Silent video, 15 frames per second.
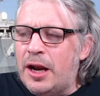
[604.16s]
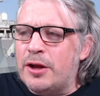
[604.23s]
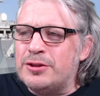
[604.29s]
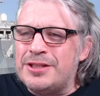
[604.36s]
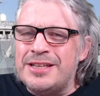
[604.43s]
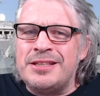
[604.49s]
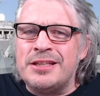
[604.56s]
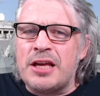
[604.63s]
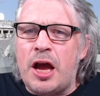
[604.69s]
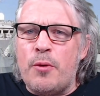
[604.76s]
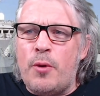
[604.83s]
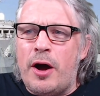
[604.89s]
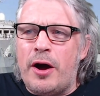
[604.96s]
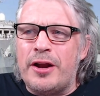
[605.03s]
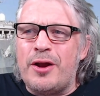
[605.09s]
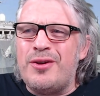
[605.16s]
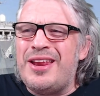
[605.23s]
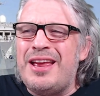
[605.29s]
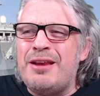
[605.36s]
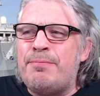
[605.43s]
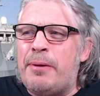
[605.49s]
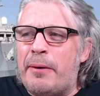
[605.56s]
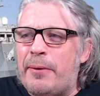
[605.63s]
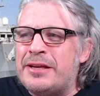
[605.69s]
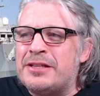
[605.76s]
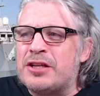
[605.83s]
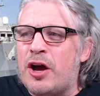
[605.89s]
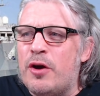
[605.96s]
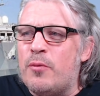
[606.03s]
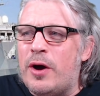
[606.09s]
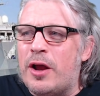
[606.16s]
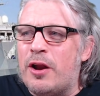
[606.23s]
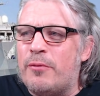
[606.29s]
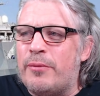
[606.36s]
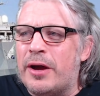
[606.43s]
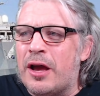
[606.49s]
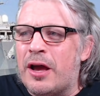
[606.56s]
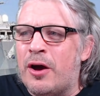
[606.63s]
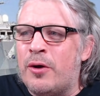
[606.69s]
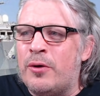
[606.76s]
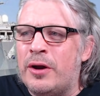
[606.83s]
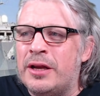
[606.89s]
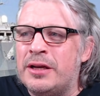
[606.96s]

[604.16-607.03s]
You know, so this is going well. I don't need puppets. It's going well on my own.